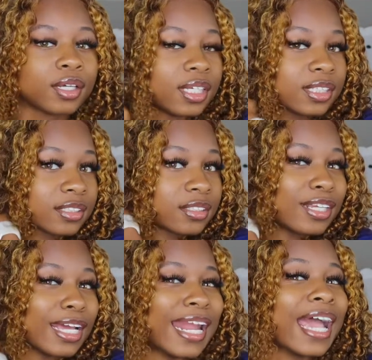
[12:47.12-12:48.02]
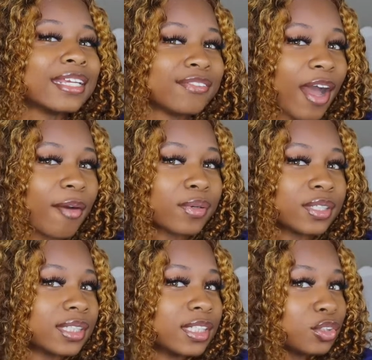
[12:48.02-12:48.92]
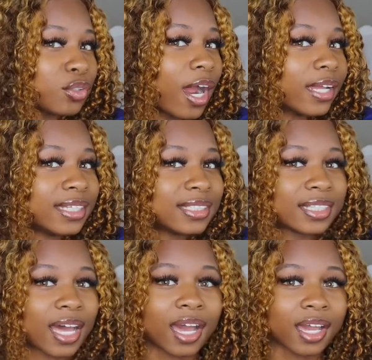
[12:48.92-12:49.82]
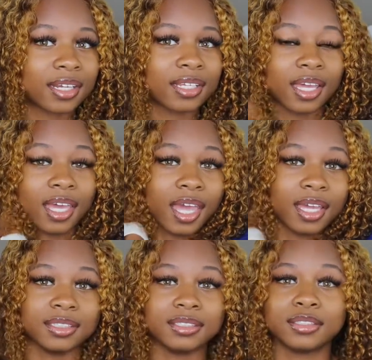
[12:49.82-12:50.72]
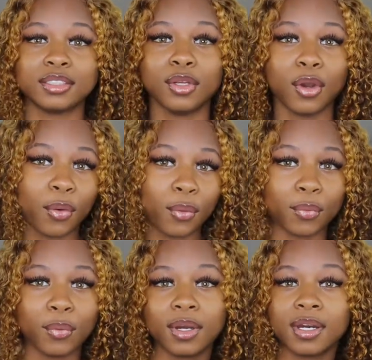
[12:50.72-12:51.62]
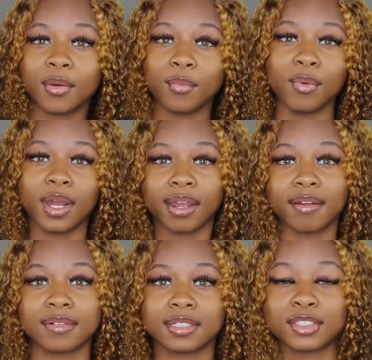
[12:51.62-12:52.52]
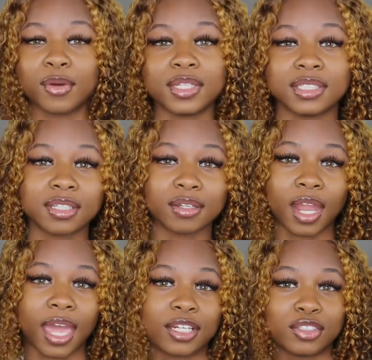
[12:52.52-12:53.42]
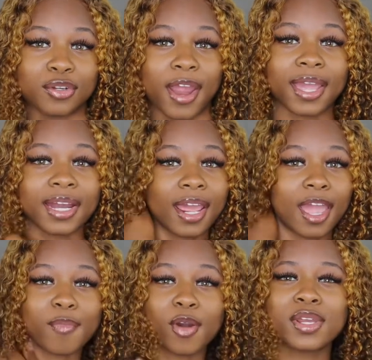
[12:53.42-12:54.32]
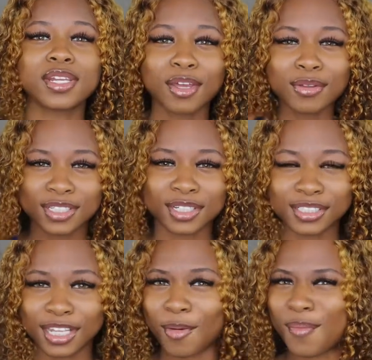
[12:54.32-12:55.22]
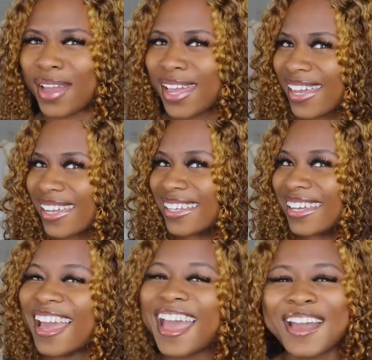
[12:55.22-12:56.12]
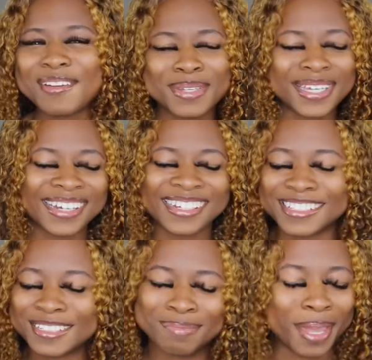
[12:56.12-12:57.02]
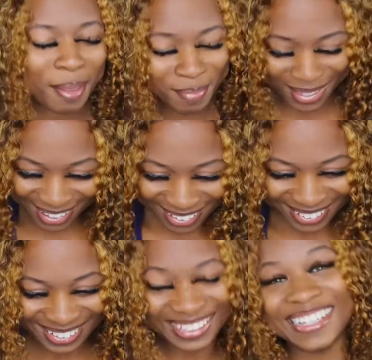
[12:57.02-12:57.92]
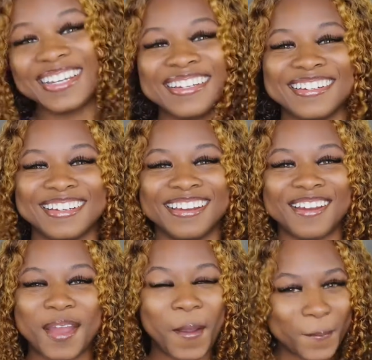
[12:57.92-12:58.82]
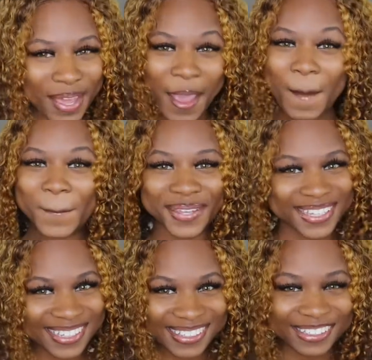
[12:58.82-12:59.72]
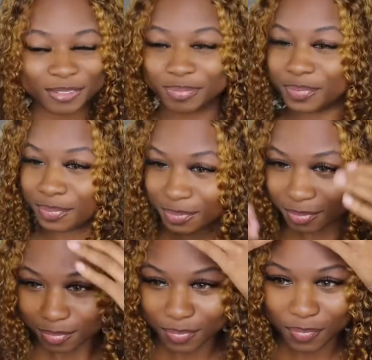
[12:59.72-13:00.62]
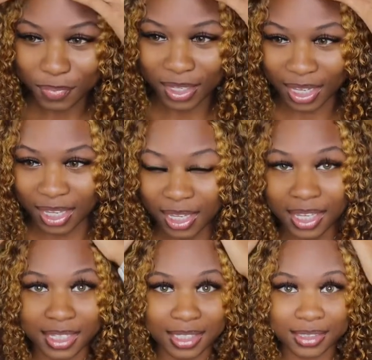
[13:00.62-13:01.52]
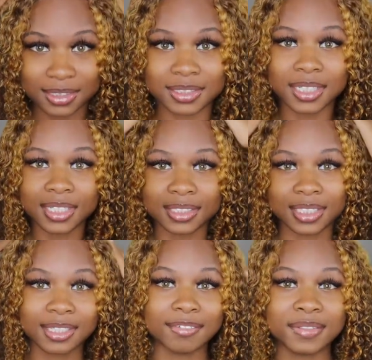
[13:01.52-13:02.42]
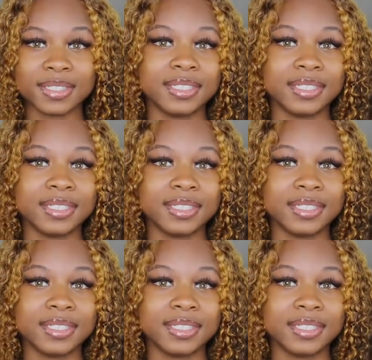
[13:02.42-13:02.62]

it's 95% dry this side has you know whatever so it's still like drag it down but we just gonna tuck that away because baby baby it's it's giving